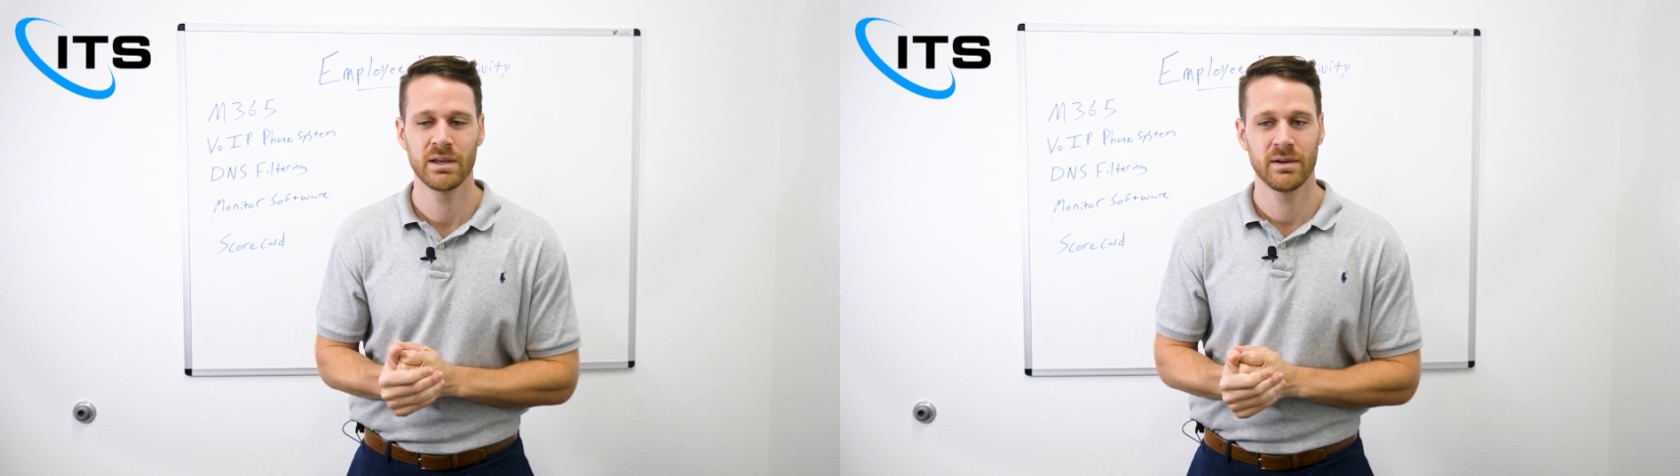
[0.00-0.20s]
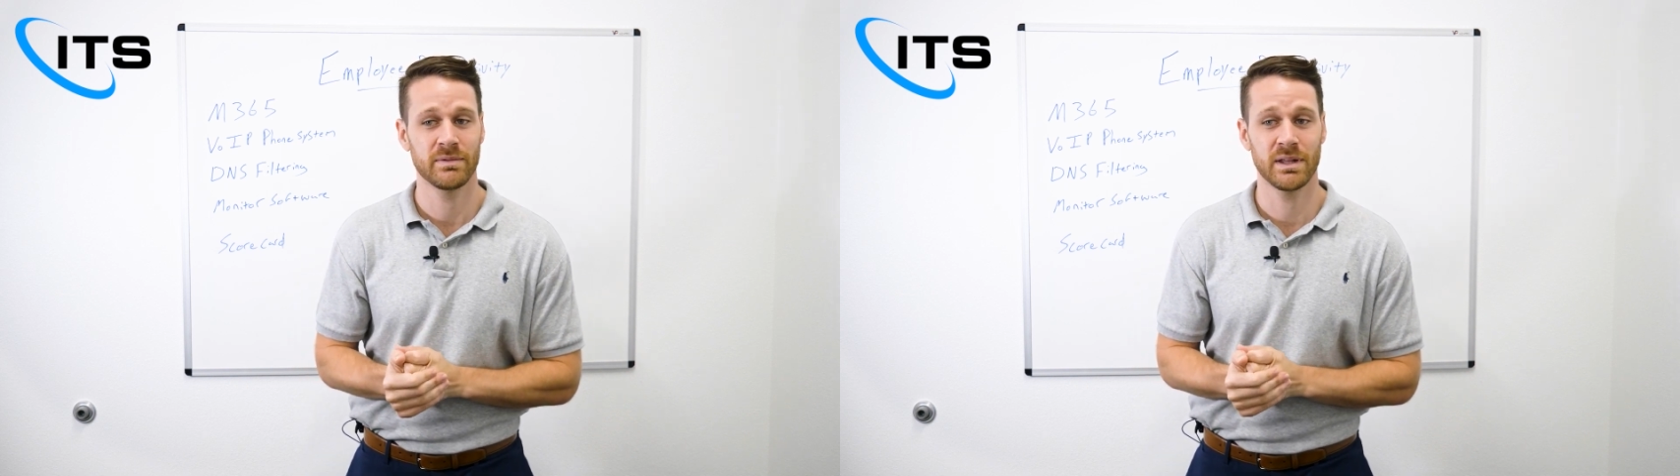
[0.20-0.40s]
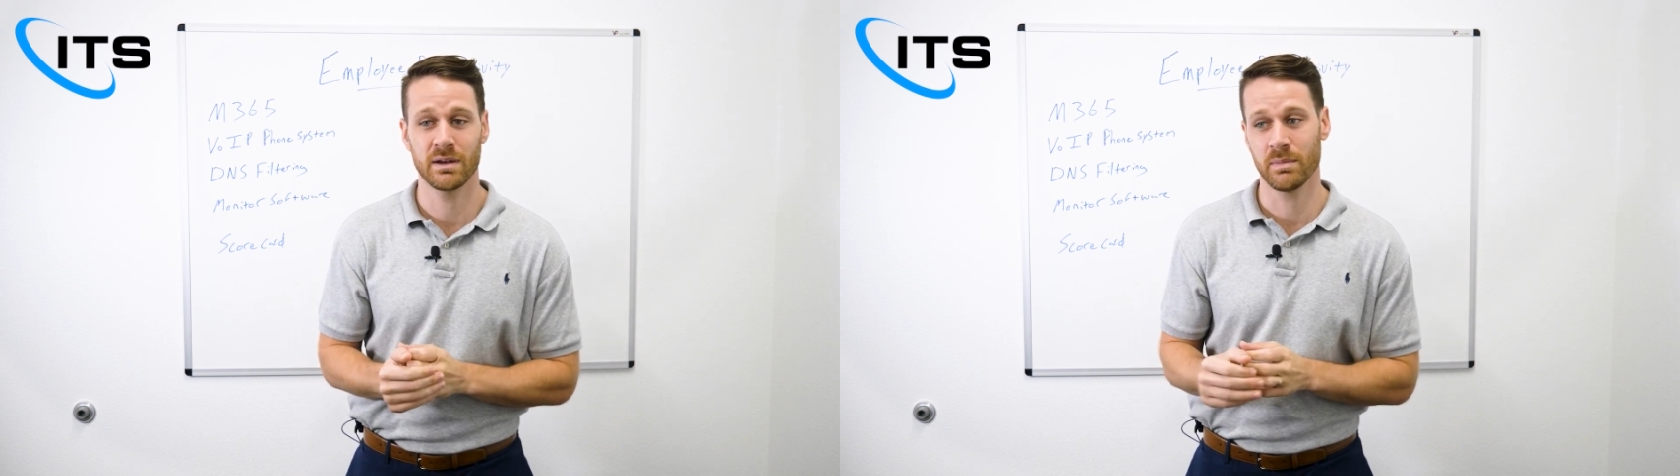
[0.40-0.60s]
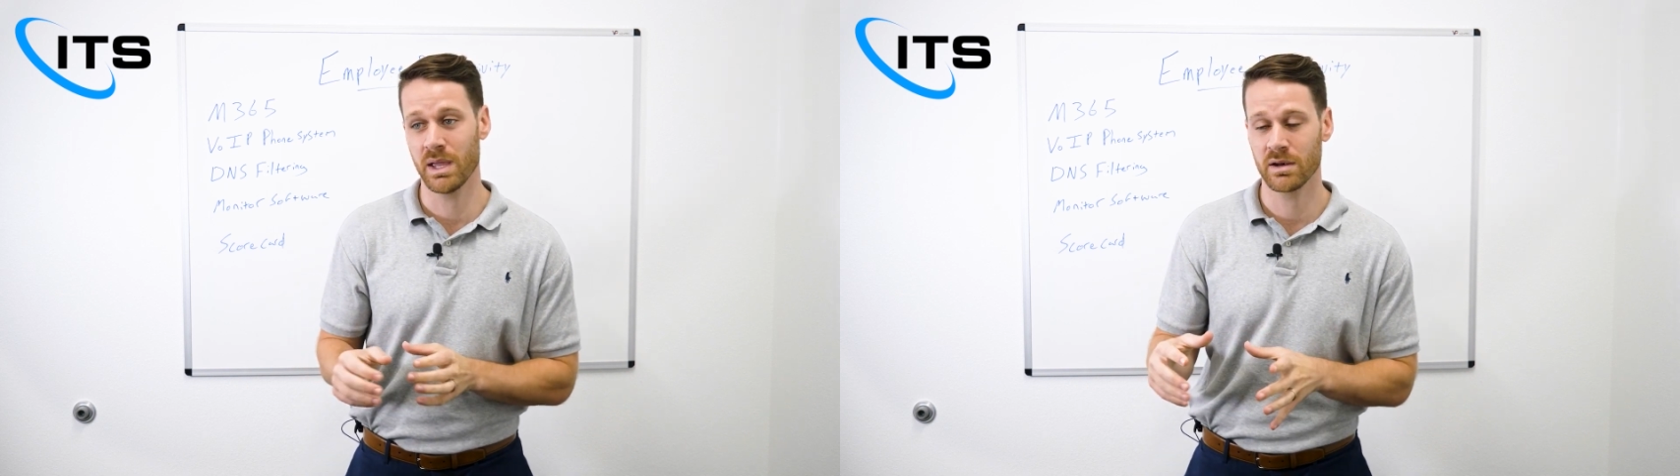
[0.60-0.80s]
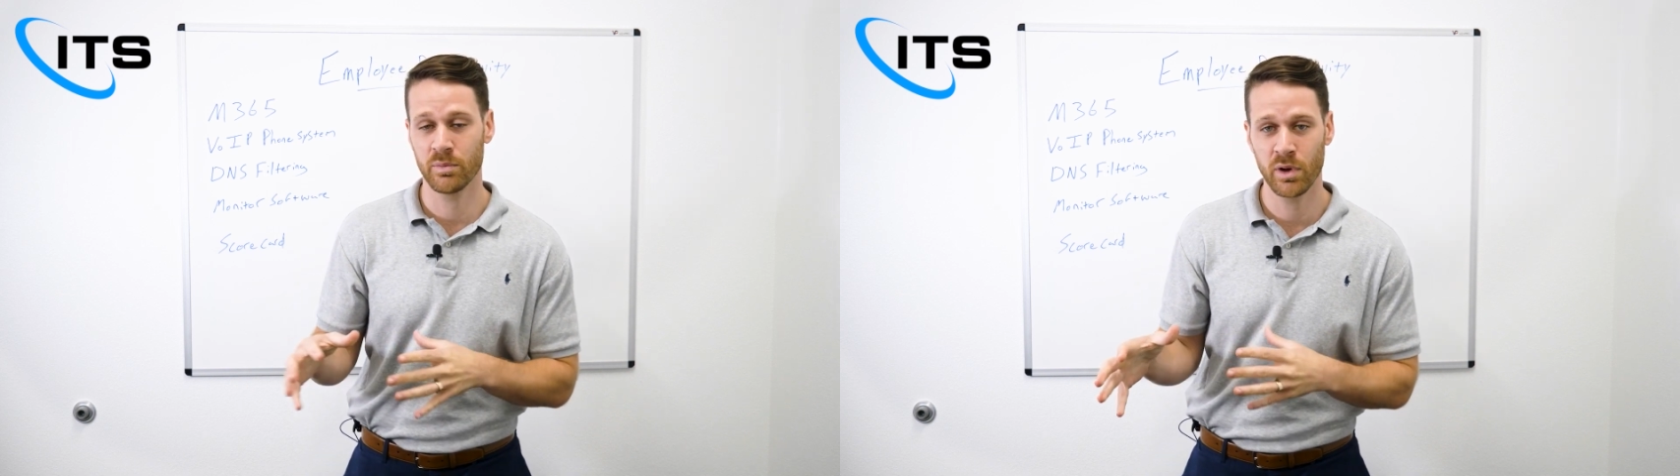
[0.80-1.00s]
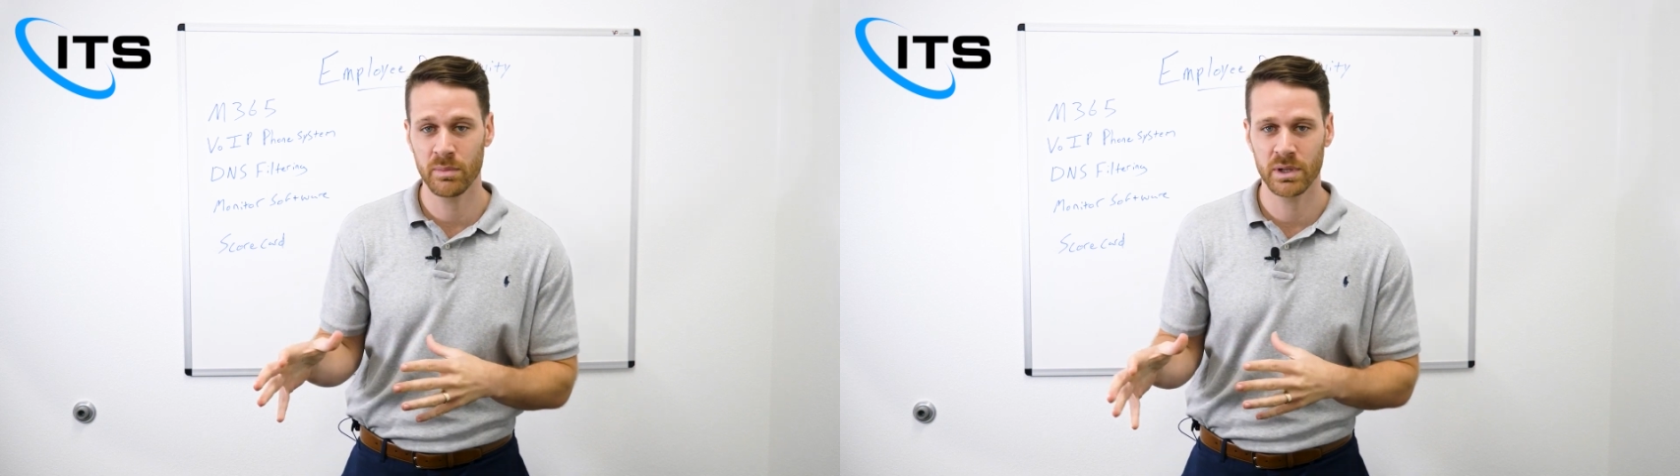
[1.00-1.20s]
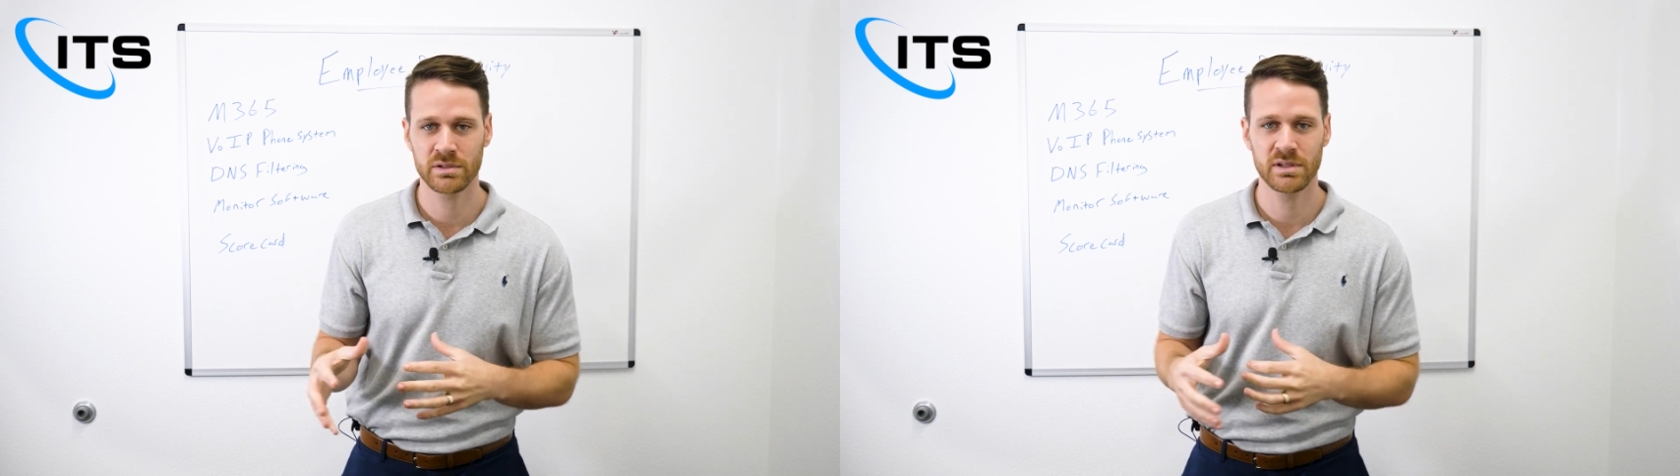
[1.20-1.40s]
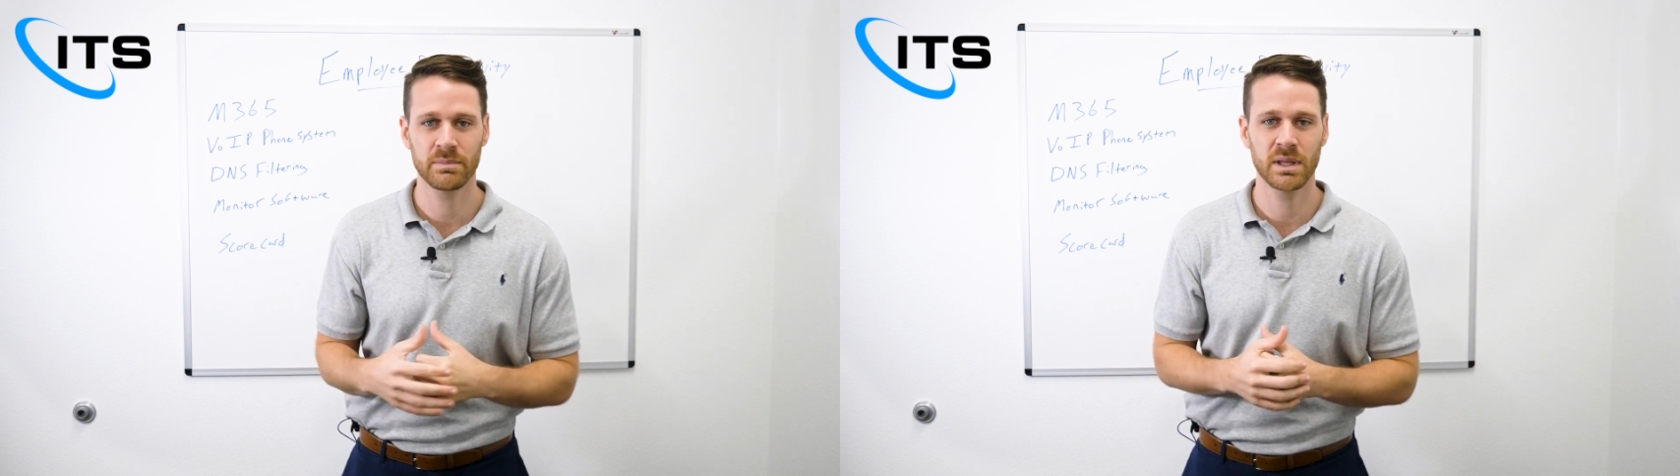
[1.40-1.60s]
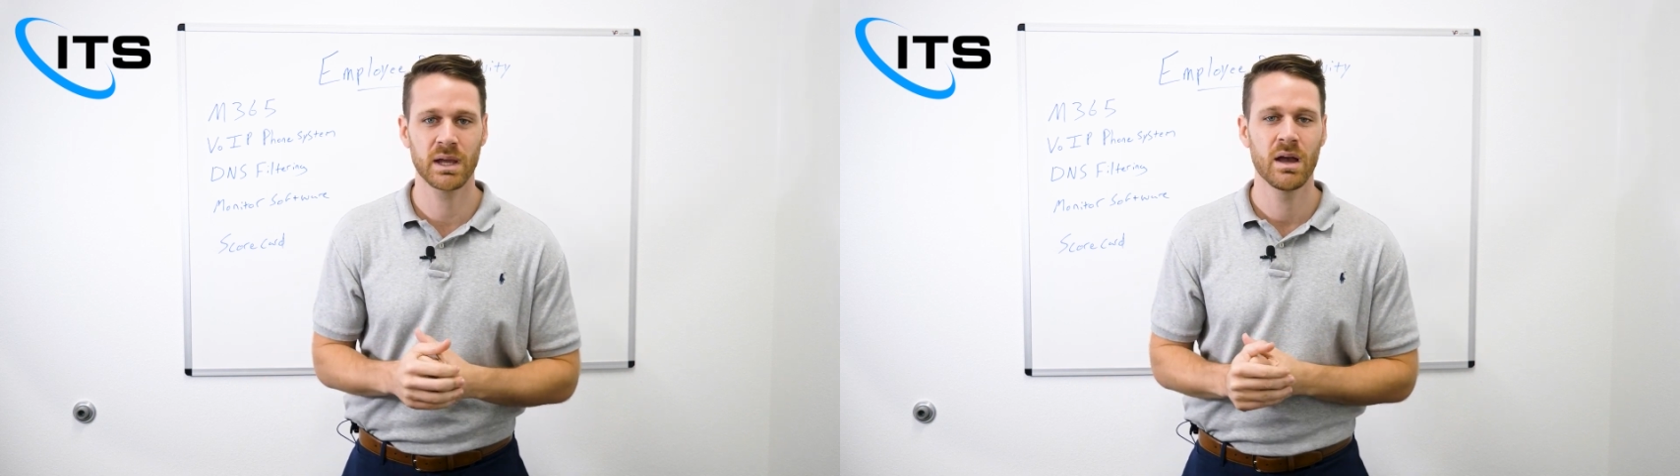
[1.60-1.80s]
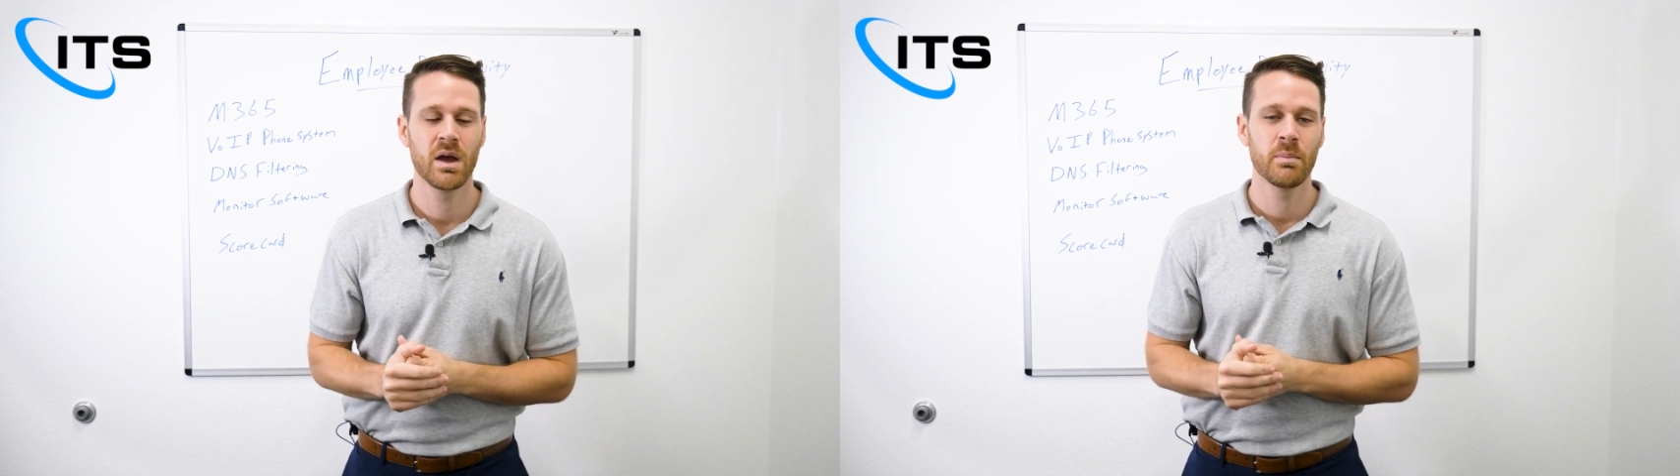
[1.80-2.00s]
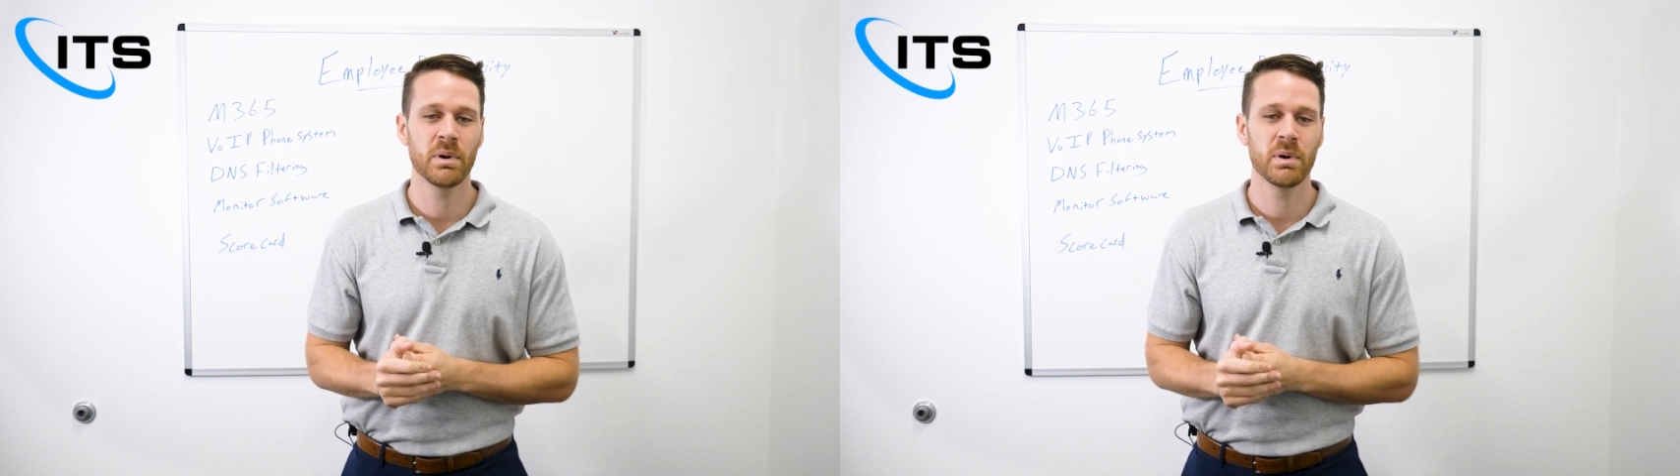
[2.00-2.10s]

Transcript: if they need to make an appointment or something.